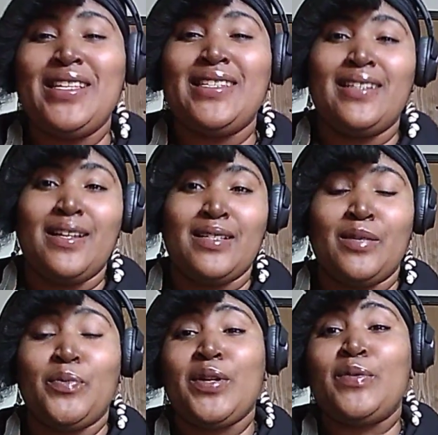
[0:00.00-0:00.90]
Hello,
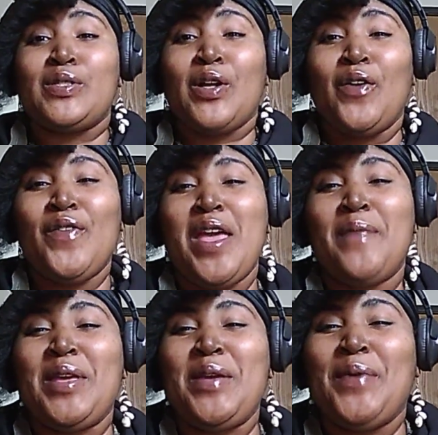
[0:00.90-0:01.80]
Supreme Soul
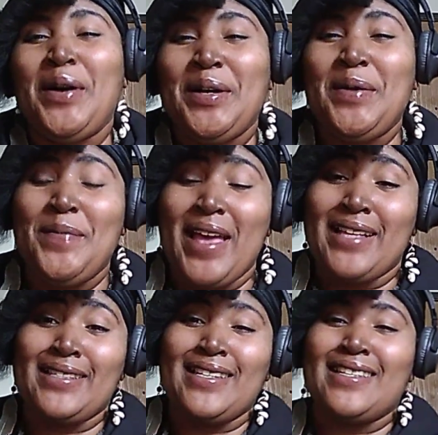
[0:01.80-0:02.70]
family. Welcome back
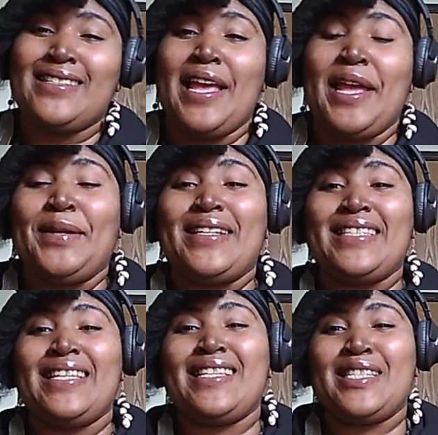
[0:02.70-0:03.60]
to the Sacred
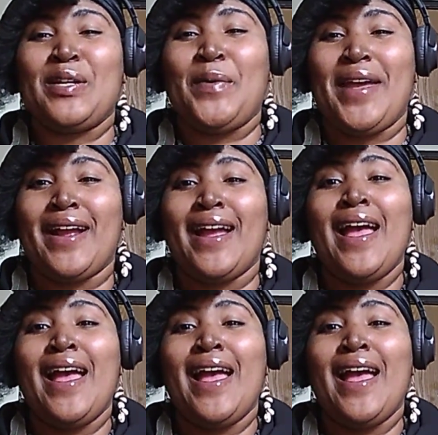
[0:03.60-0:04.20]
Tea Square.